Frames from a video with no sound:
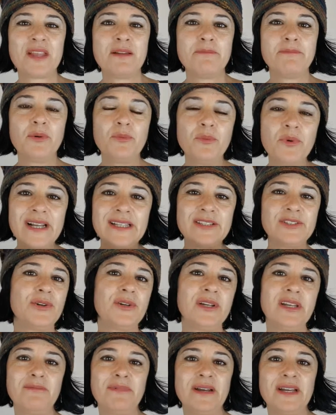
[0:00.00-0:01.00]
But we're
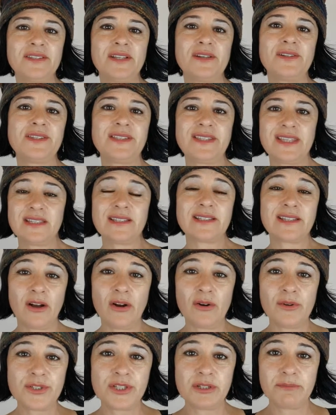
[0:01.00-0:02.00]
talking about those things that
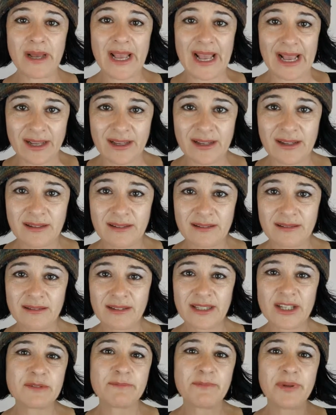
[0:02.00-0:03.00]
hold you back,
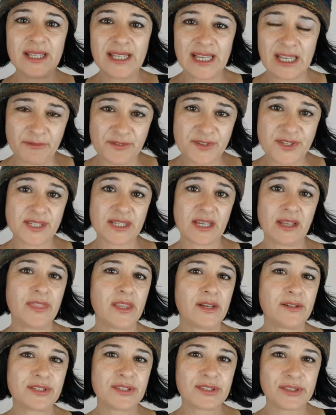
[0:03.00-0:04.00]
those beliefs and
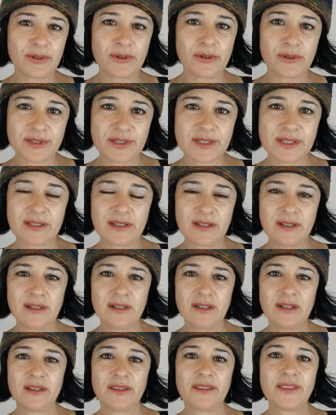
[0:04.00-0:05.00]
those thoughts
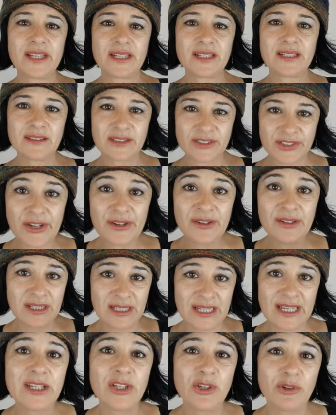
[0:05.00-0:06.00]
that don't
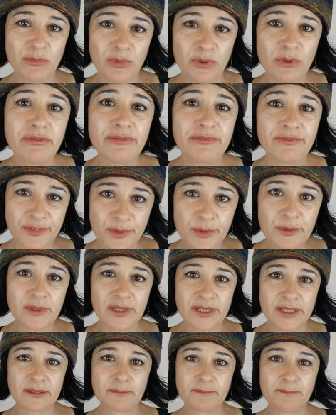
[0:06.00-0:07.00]
let you move
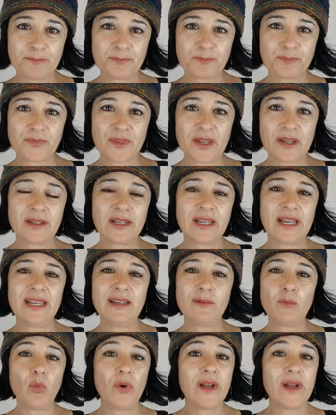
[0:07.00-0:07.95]
forward. Okay?